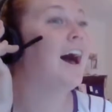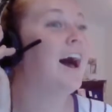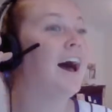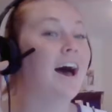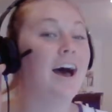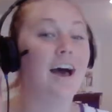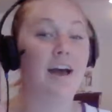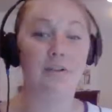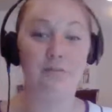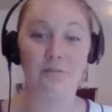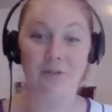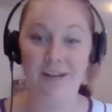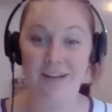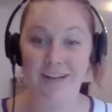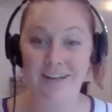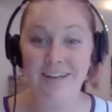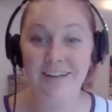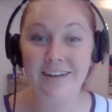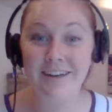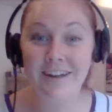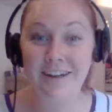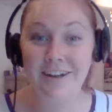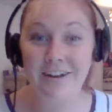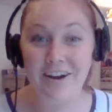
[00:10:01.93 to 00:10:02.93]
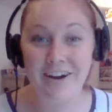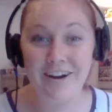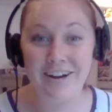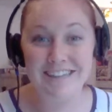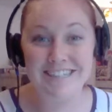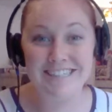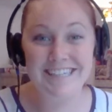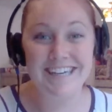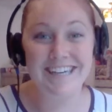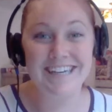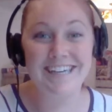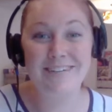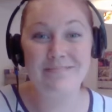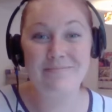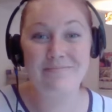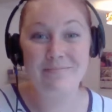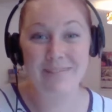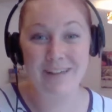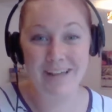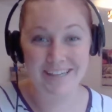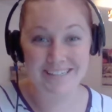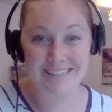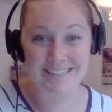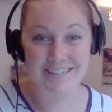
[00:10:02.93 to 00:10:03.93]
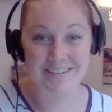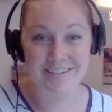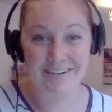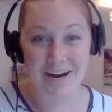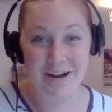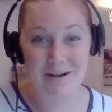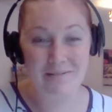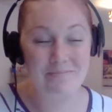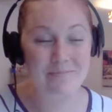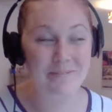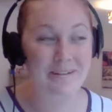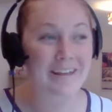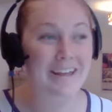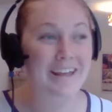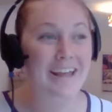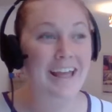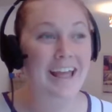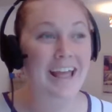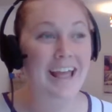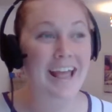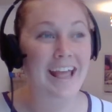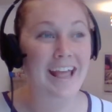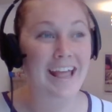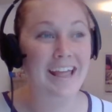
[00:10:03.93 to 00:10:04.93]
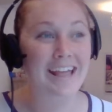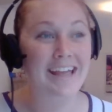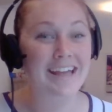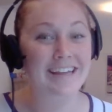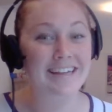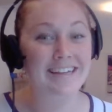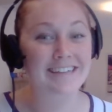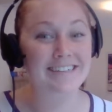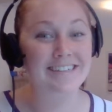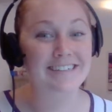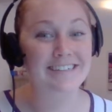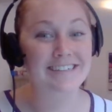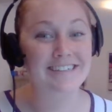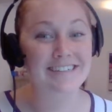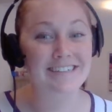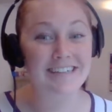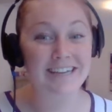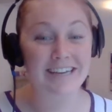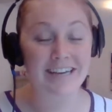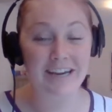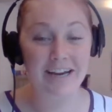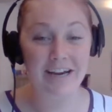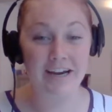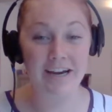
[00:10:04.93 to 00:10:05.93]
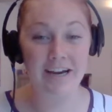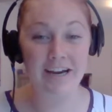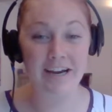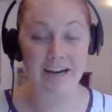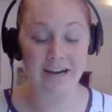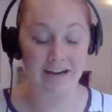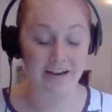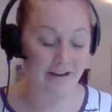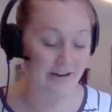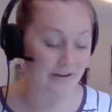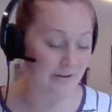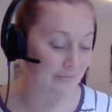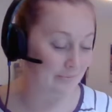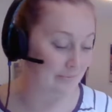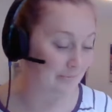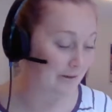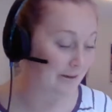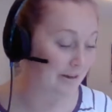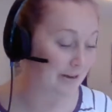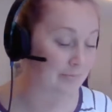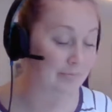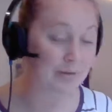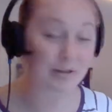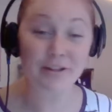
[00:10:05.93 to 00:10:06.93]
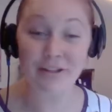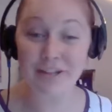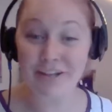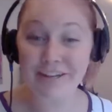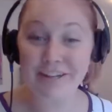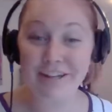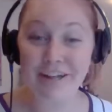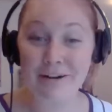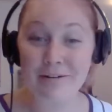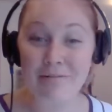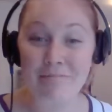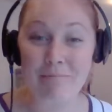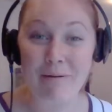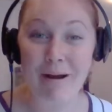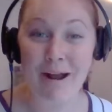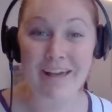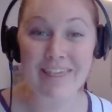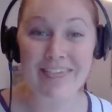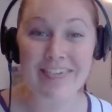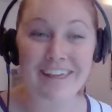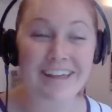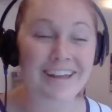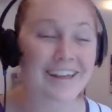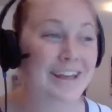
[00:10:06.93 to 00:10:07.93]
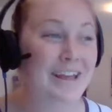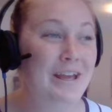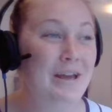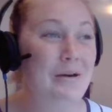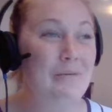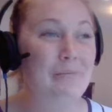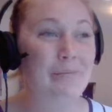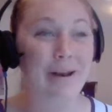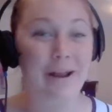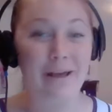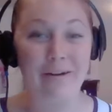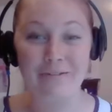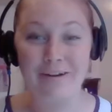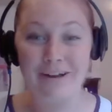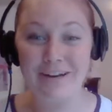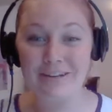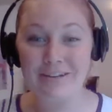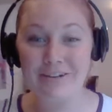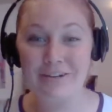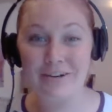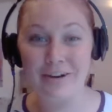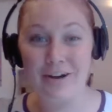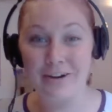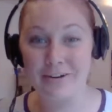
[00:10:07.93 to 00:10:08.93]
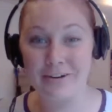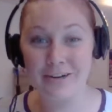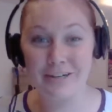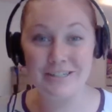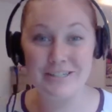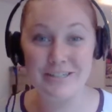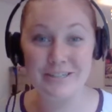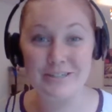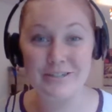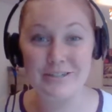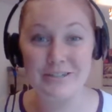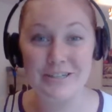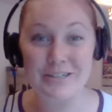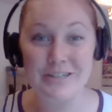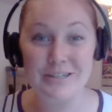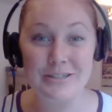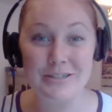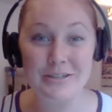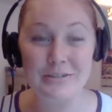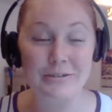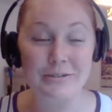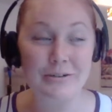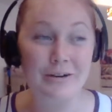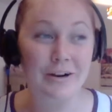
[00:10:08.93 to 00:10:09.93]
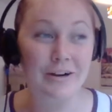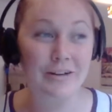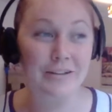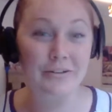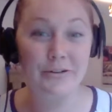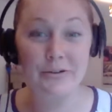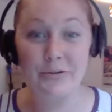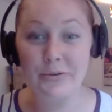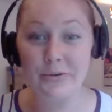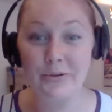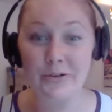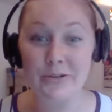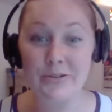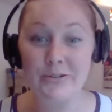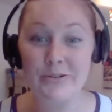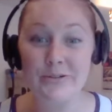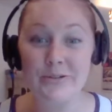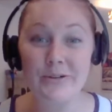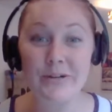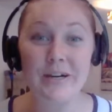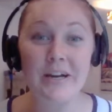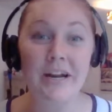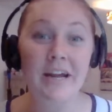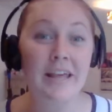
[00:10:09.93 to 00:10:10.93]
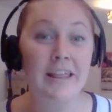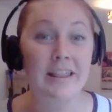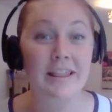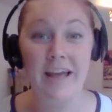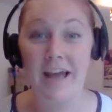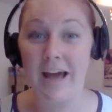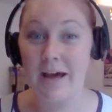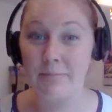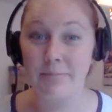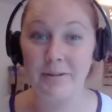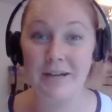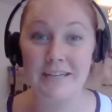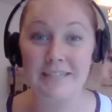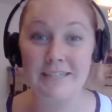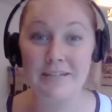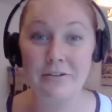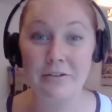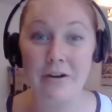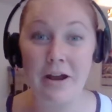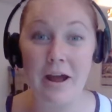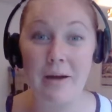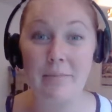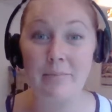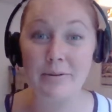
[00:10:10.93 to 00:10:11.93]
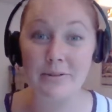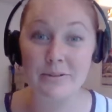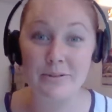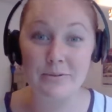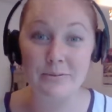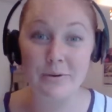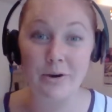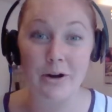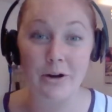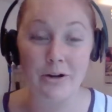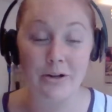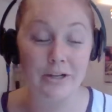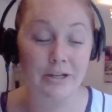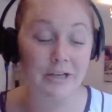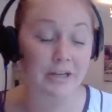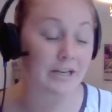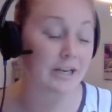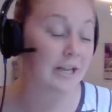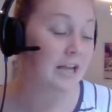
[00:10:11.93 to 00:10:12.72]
I ran and I got plastic wrap, and I'm a little out of breath, but I went across the street to our little corner store. They had plastic wrap, so we're all good.